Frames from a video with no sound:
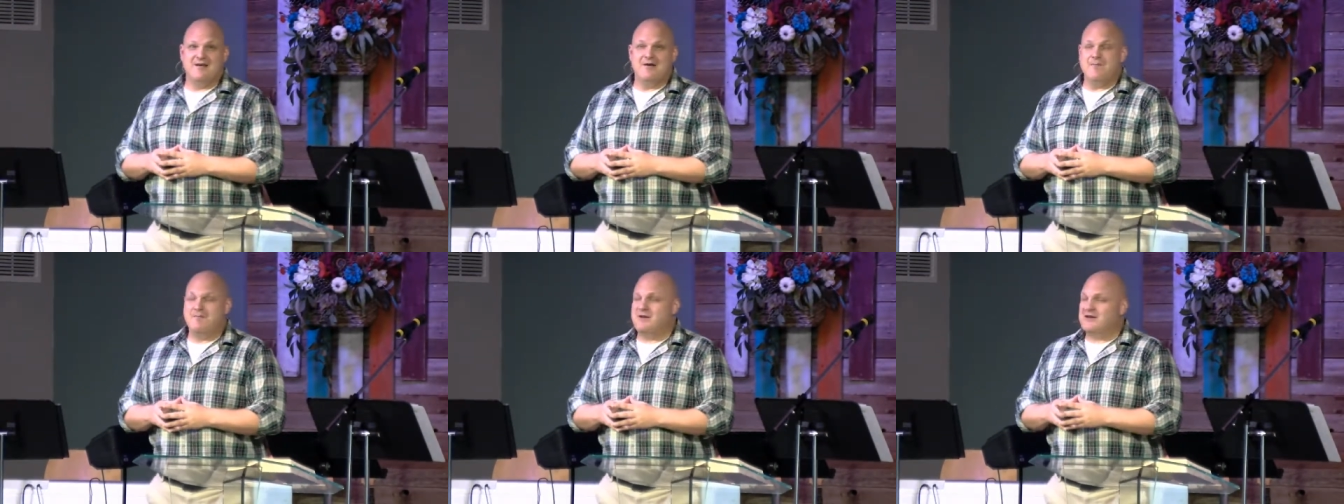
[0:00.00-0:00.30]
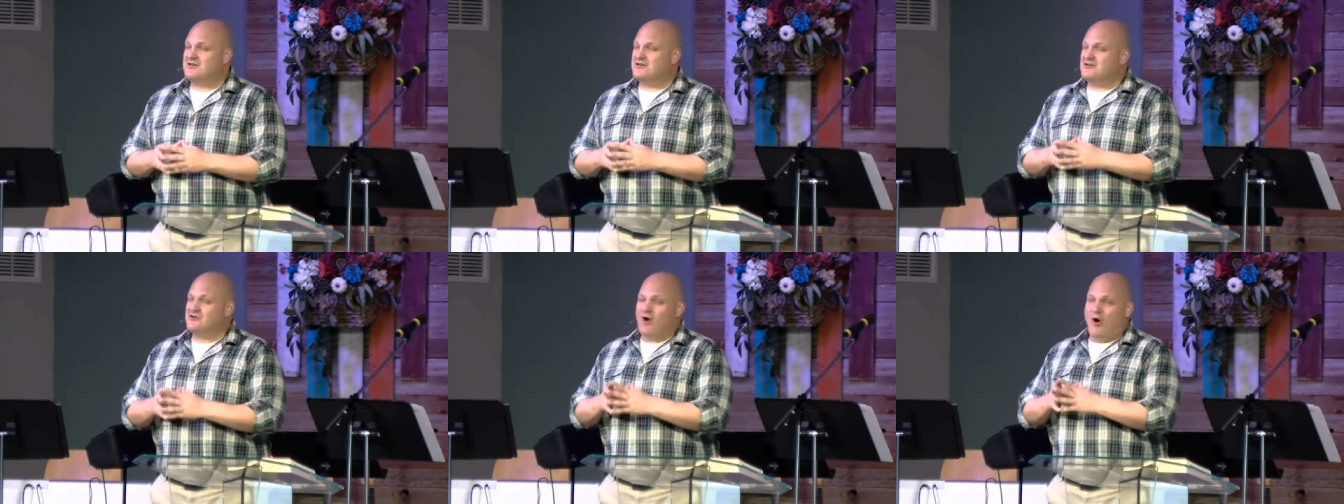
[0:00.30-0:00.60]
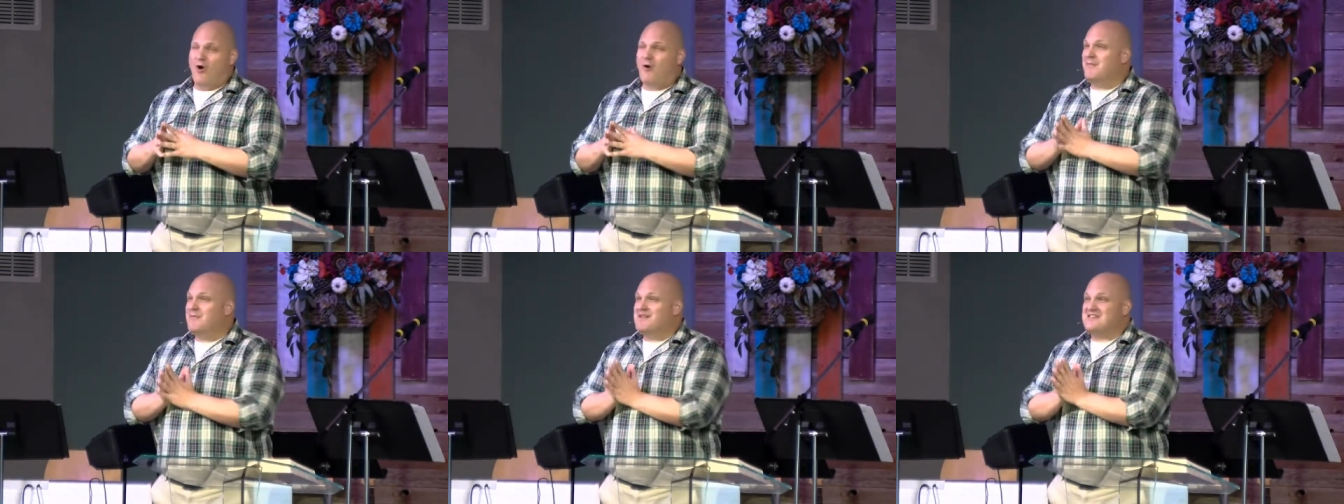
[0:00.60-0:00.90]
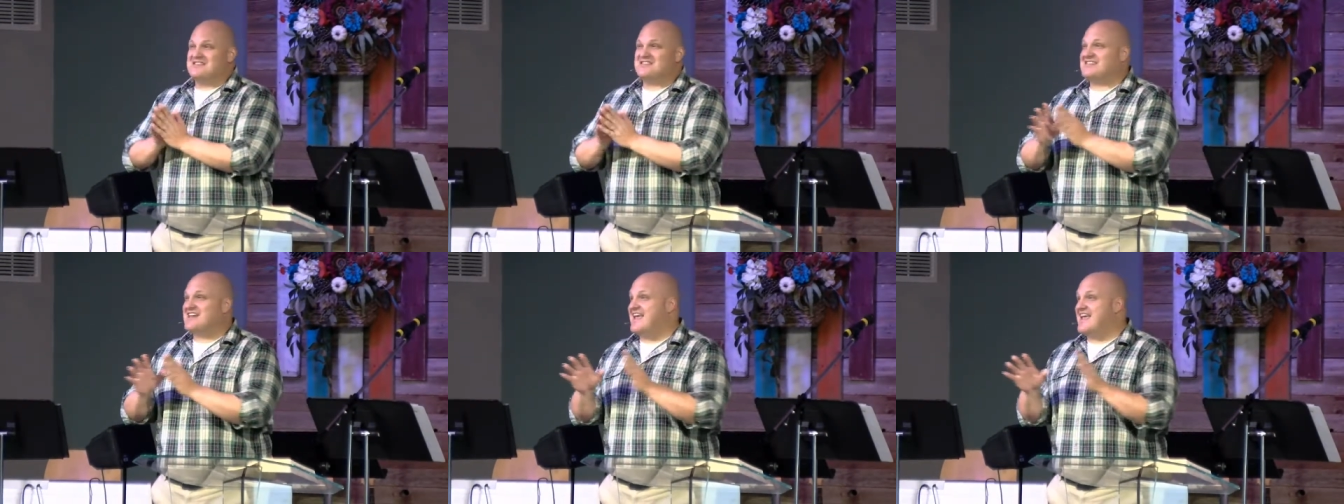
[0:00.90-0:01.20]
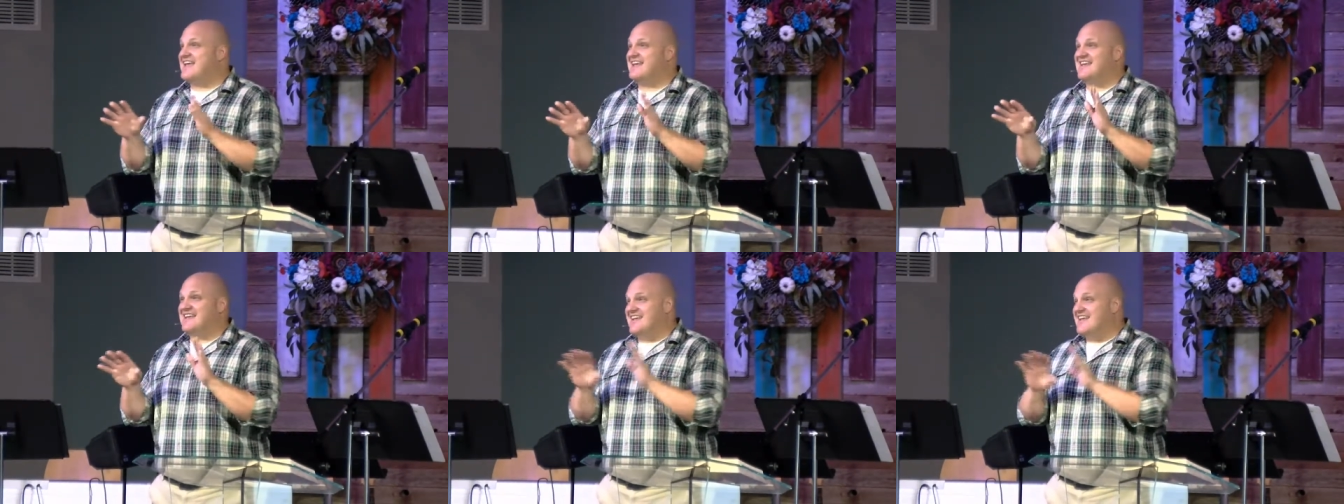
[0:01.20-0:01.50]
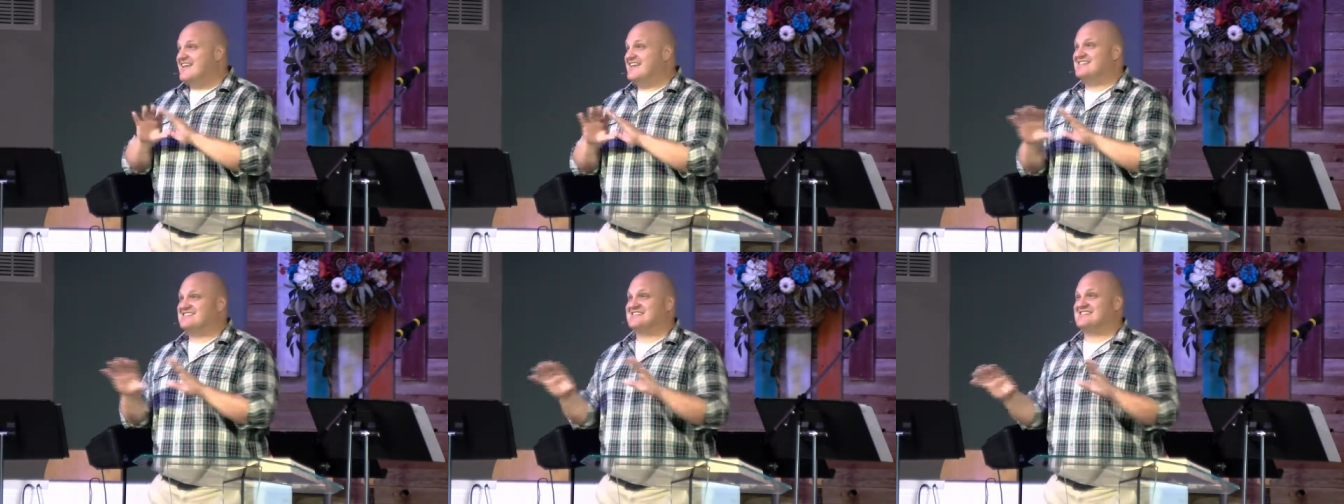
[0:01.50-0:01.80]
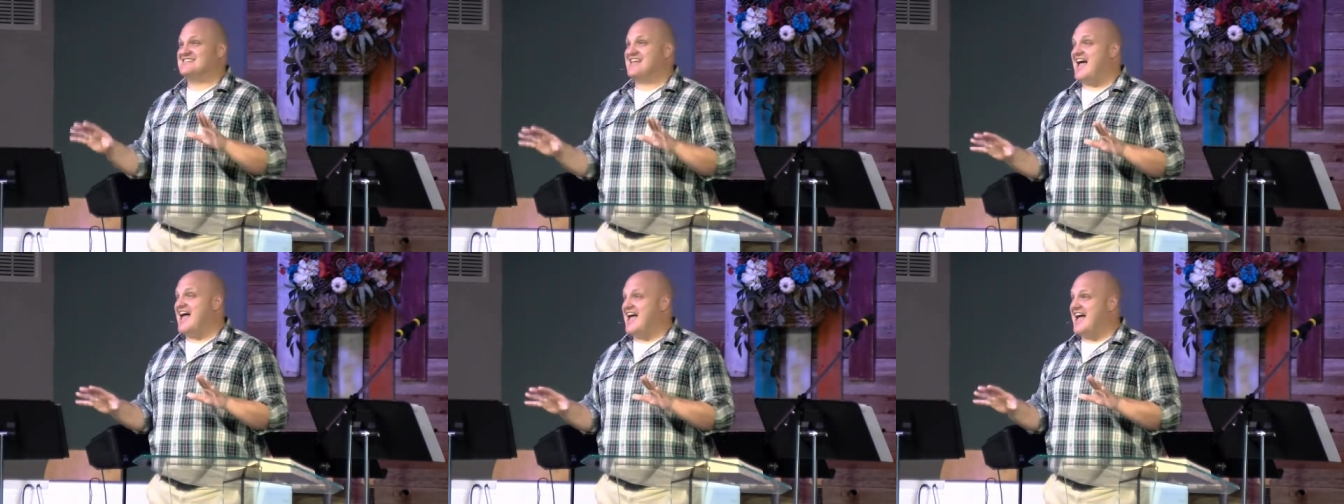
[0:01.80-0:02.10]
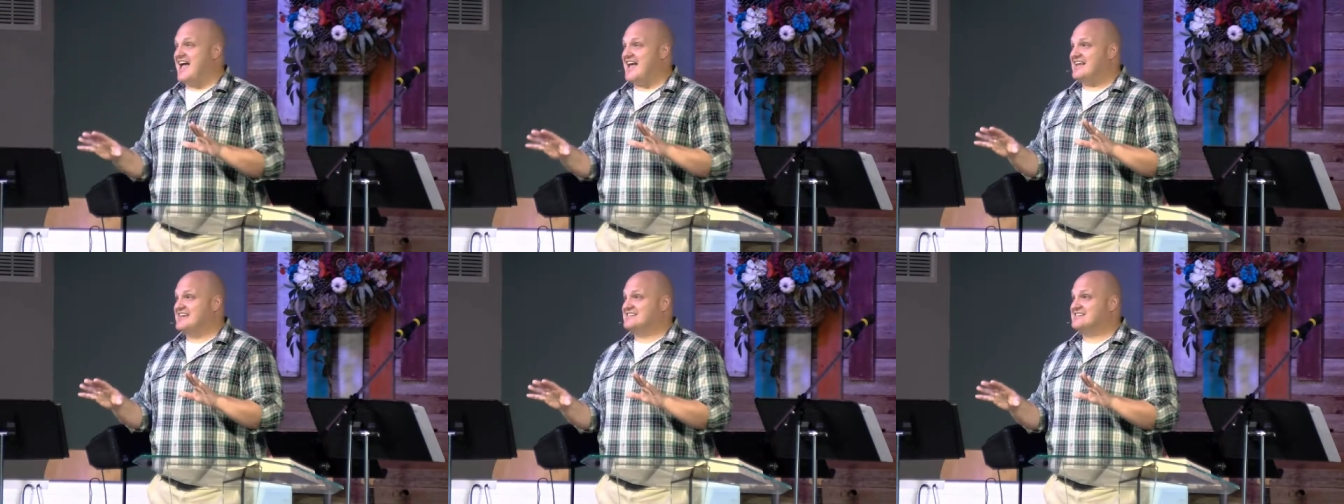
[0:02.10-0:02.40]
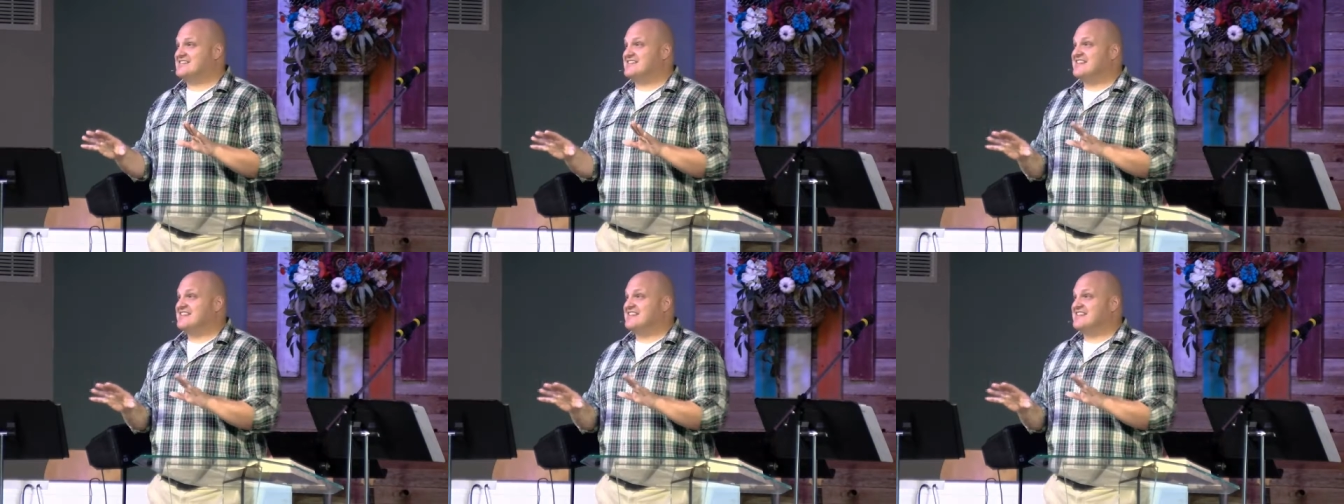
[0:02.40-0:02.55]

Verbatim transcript: But don't mistake his size.